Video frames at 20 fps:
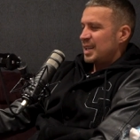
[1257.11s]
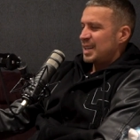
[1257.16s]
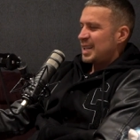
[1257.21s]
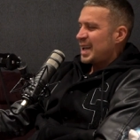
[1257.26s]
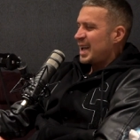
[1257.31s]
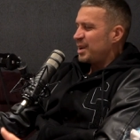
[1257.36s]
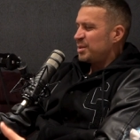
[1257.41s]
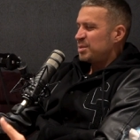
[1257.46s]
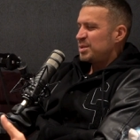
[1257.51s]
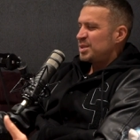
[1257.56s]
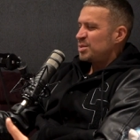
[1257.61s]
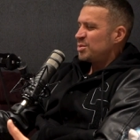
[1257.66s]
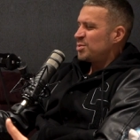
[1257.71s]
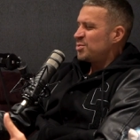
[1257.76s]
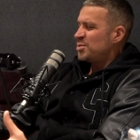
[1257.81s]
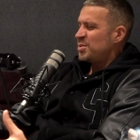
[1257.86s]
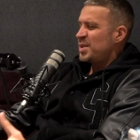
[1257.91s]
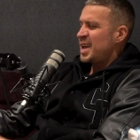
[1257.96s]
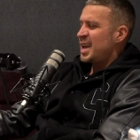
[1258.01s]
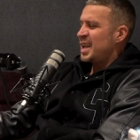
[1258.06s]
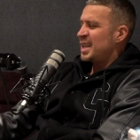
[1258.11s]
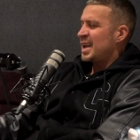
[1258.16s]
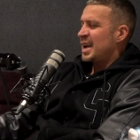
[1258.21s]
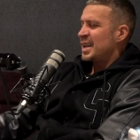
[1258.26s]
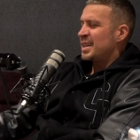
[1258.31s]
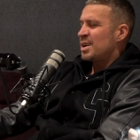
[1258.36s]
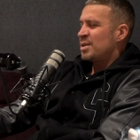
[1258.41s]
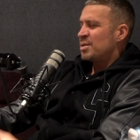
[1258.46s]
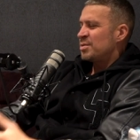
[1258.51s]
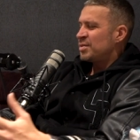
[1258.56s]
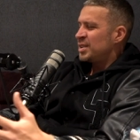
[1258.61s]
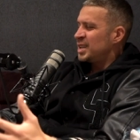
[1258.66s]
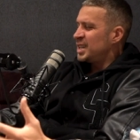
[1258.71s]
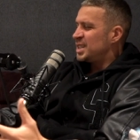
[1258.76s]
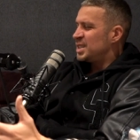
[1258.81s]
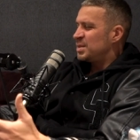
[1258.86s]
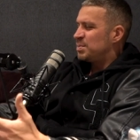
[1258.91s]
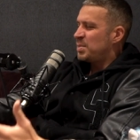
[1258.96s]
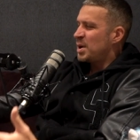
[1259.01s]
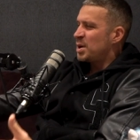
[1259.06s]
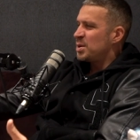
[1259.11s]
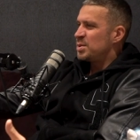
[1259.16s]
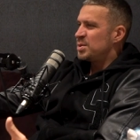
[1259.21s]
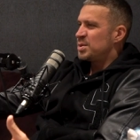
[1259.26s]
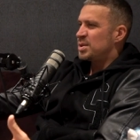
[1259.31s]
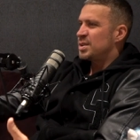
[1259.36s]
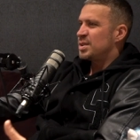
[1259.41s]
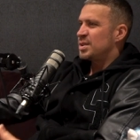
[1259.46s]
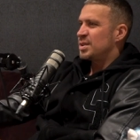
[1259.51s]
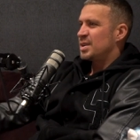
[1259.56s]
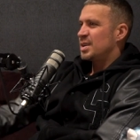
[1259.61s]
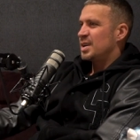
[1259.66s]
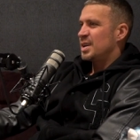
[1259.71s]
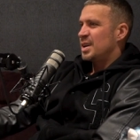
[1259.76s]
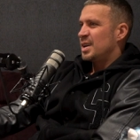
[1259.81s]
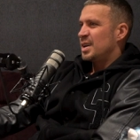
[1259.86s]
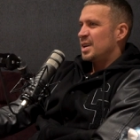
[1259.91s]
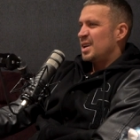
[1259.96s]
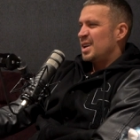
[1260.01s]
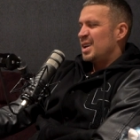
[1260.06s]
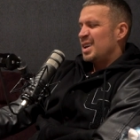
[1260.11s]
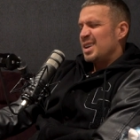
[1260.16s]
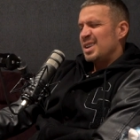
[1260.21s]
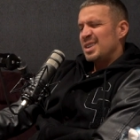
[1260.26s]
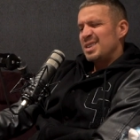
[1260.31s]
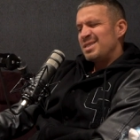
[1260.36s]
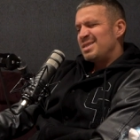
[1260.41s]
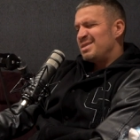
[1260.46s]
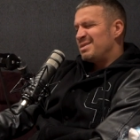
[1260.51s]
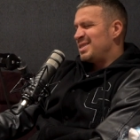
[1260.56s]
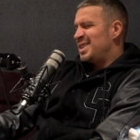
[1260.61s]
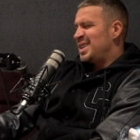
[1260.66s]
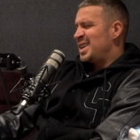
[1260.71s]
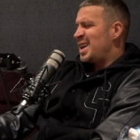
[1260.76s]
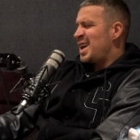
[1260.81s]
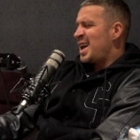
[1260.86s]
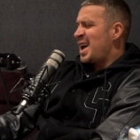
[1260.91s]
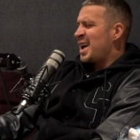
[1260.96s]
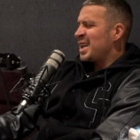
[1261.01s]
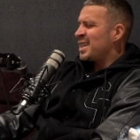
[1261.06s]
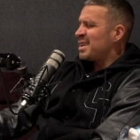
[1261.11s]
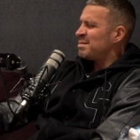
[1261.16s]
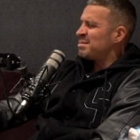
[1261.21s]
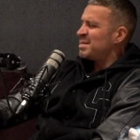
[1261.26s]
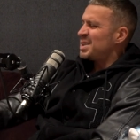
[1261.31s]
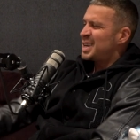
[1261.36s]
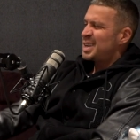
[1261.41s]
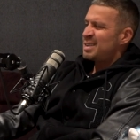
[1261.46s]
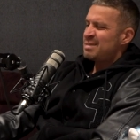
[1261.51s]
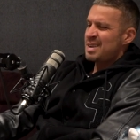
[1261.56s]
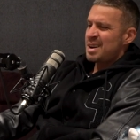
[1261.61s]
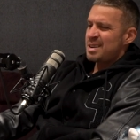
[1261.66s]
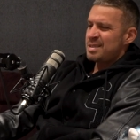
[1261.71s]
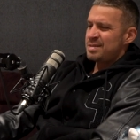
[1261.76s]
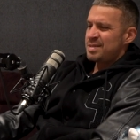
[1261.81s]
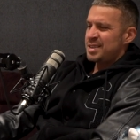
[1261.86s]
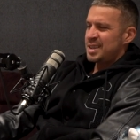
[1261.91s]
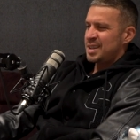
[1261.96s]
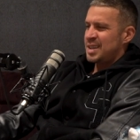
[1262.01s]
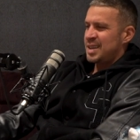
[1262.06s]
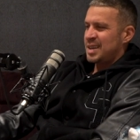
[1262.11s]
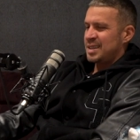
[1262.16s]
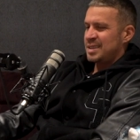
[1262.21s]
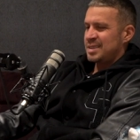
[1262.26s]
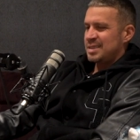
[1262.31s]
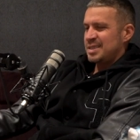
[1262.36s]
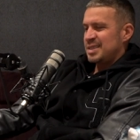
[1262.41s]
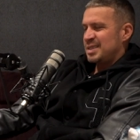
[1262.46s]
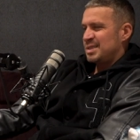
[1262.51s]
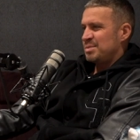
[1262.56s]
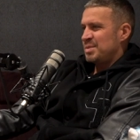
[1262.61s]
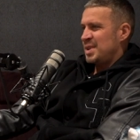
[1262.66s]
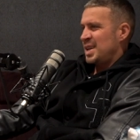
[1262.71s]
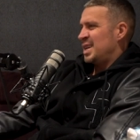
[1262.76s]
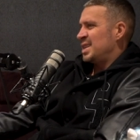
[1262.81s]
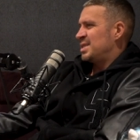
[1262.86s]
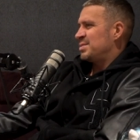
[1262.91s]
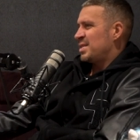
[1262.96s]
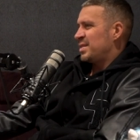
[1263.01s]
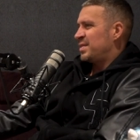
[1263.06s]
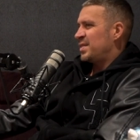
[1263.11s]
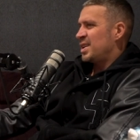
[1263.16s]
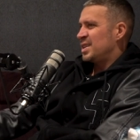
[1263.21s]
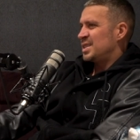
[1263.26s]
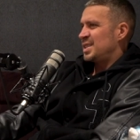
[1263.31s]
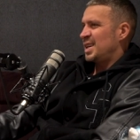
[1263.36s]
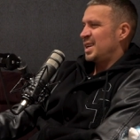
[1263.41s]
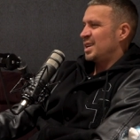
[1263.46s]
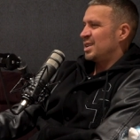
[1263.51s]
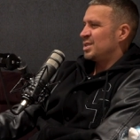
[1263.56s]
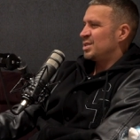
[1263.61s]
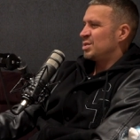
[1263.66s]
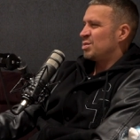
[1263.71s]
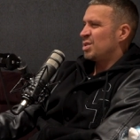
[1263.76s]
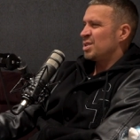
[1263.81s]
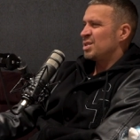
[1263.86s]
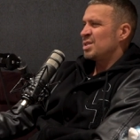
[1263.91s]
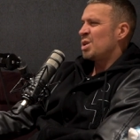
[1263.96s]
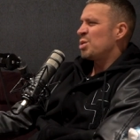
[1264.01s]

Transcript: like, it was all weird. Like no one really spoke. Team spirit weren't there. Yeah, and I'm looking around thinking, it's just me. It's my first England squad.